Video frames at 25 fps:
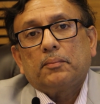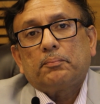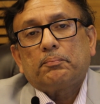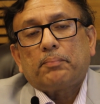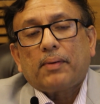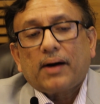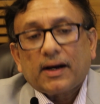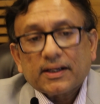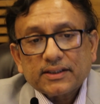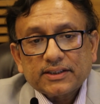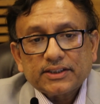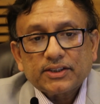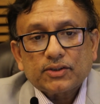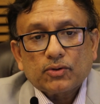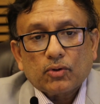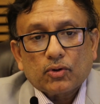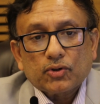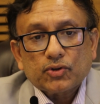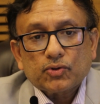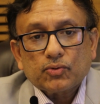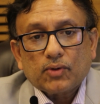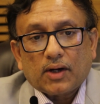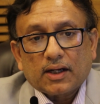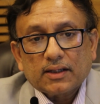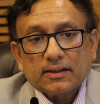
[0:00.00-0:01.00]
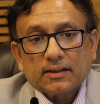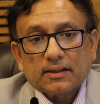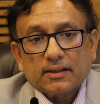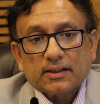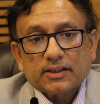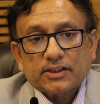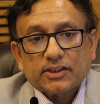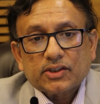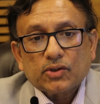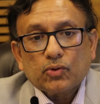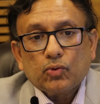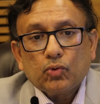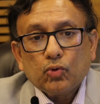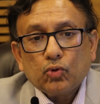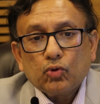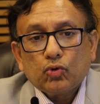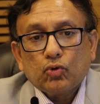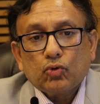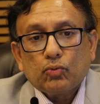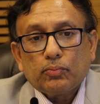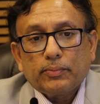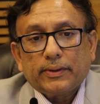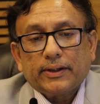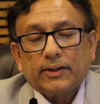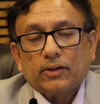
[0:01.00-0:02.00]
pass it on to others
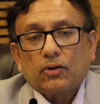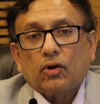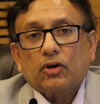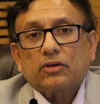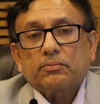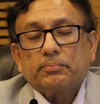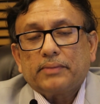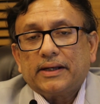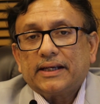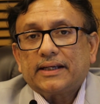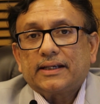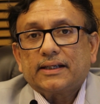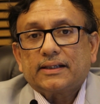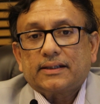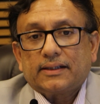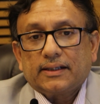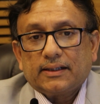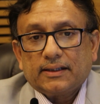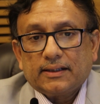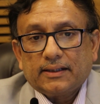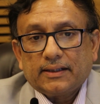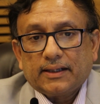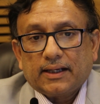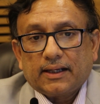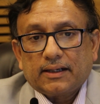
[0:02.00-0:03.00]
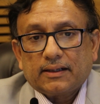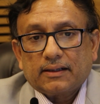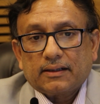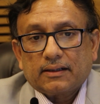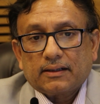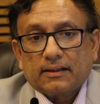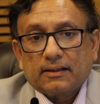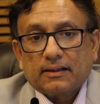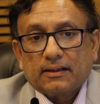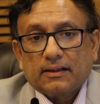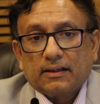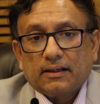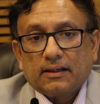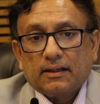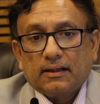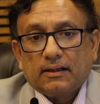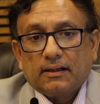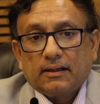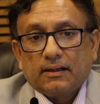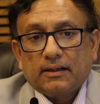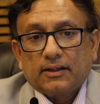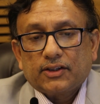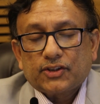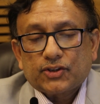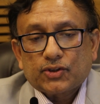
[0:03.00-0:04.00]
who may not make it till the end.
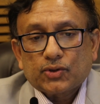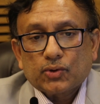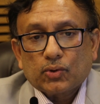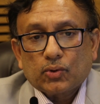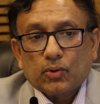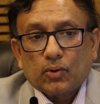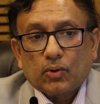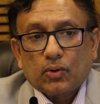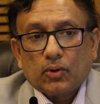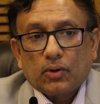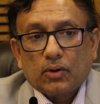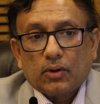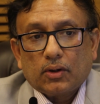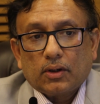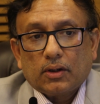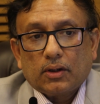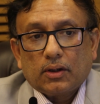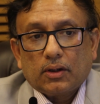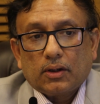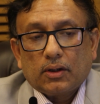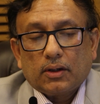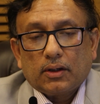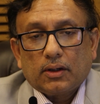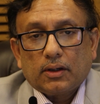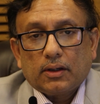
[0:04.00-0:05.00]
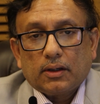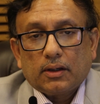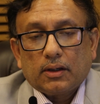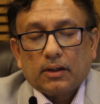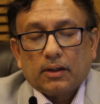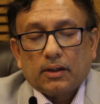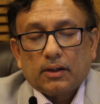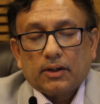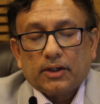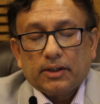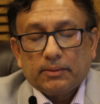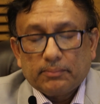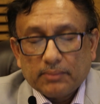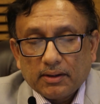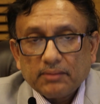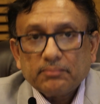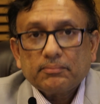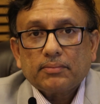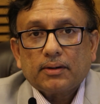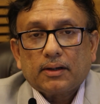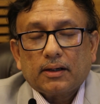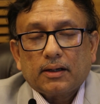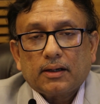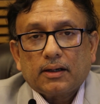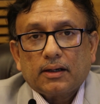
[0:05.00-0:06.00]
So
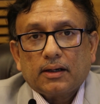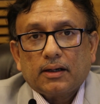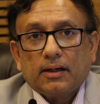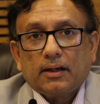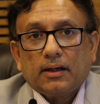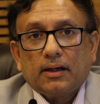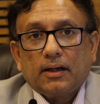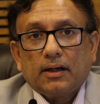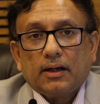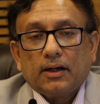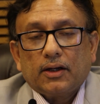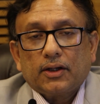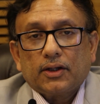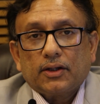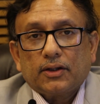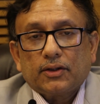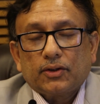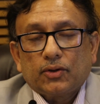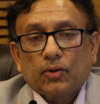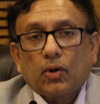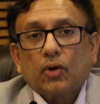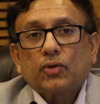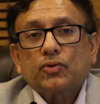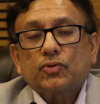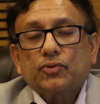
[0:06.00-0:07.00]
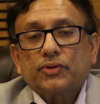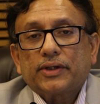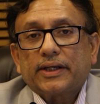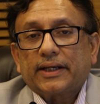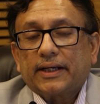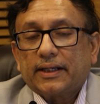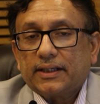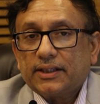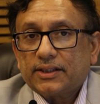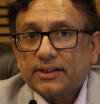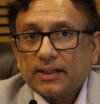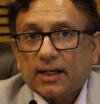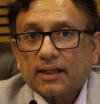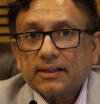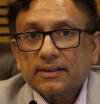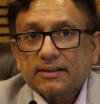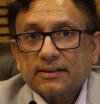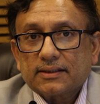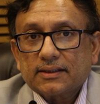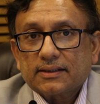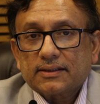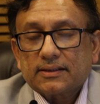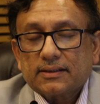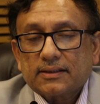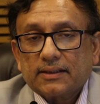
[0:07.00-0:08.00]
remember not to take any
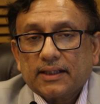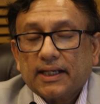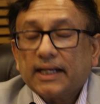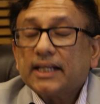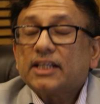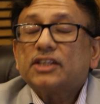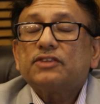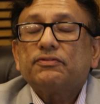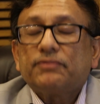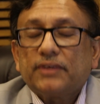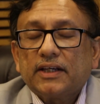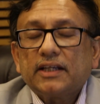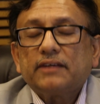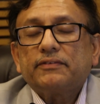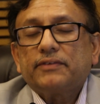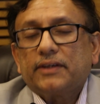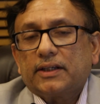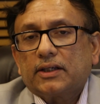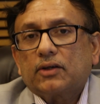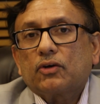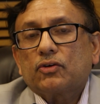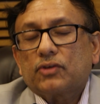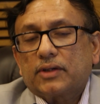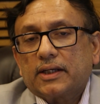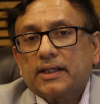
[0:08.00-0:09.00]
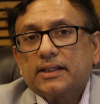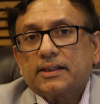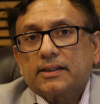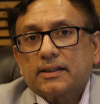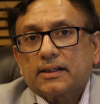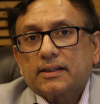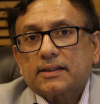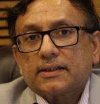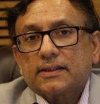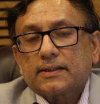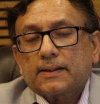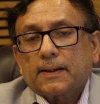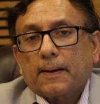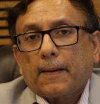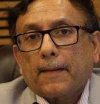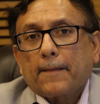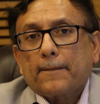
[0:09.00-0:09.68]
chances. It's very, very contagious.